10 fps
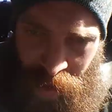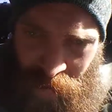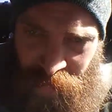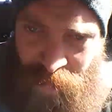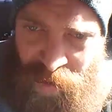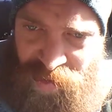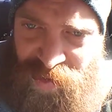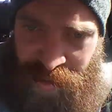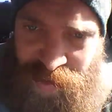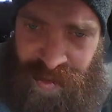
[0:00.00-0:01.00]
of the
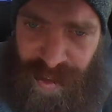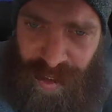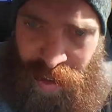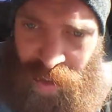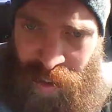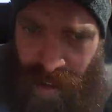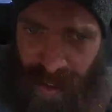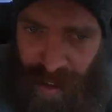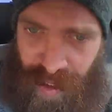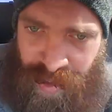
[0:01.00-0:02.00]
Masons
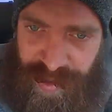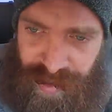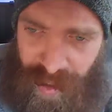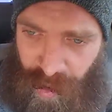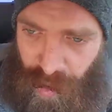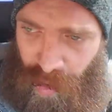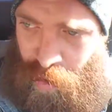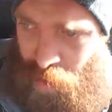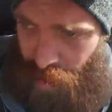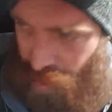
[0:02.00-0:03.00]
is
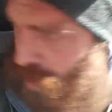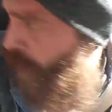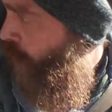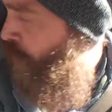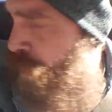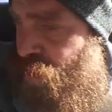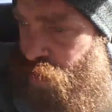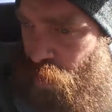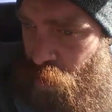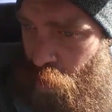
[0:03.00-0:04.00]
their
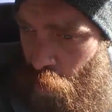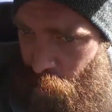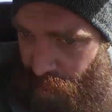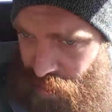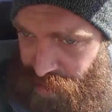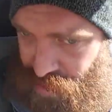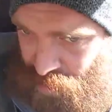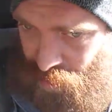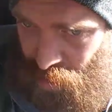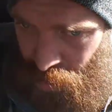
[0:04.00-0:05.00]
original garment
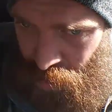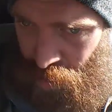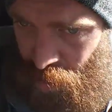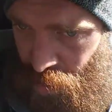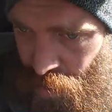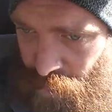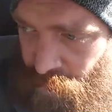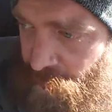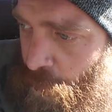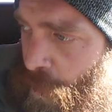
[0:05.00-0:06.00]

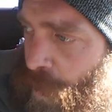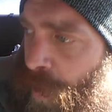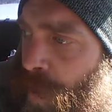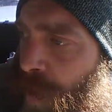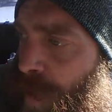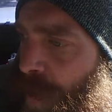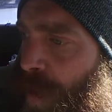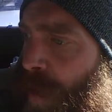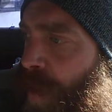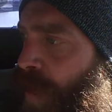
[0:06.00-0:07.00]
for
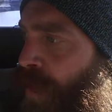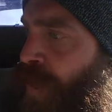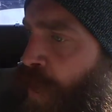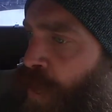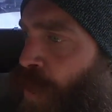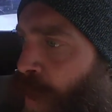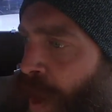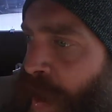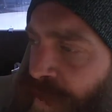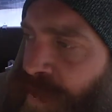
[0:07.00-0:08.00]
their
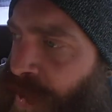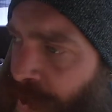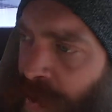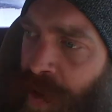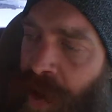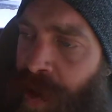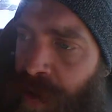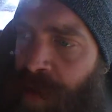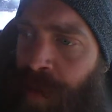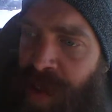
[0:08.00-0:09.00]
craft.
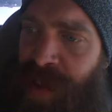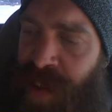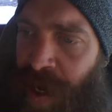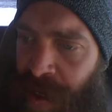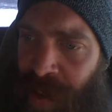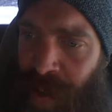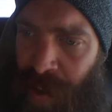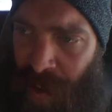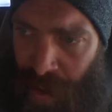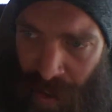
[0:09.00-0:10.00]
The Masonic
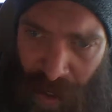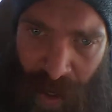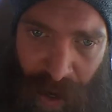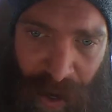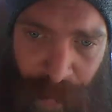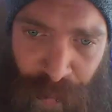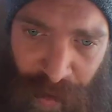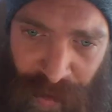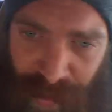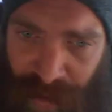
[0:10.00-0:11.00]

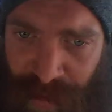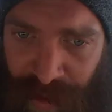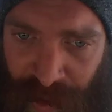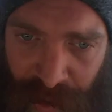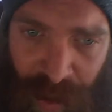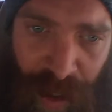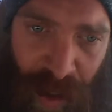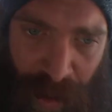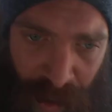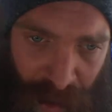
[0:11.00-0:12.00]
apron that the
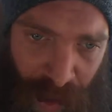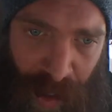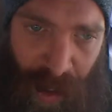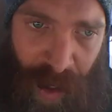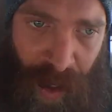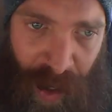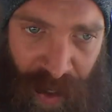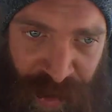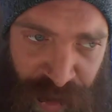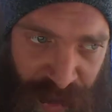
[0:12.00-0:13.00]

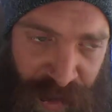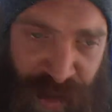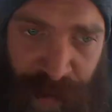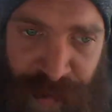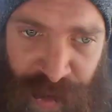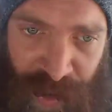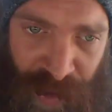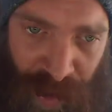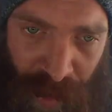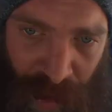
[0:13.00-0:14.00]
ancient
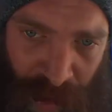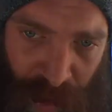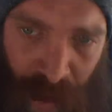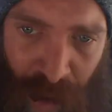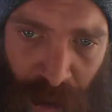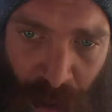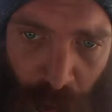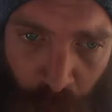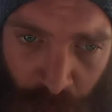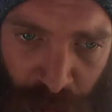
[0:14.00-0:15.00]
Egyptian
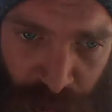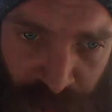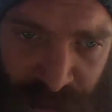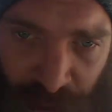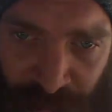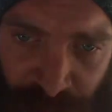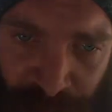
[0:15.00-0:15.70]
workers of the